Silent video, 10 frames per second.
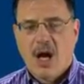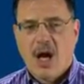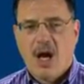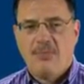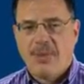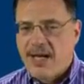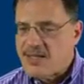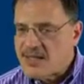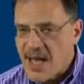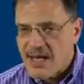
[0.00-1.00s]
by
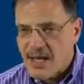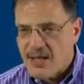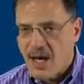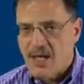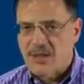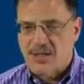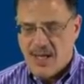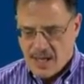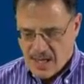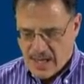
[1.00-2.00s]
state and
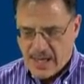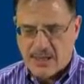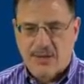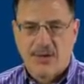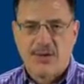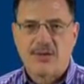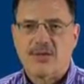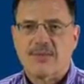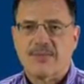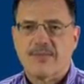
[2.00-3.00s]
non-state
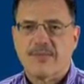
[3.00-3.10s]
actors.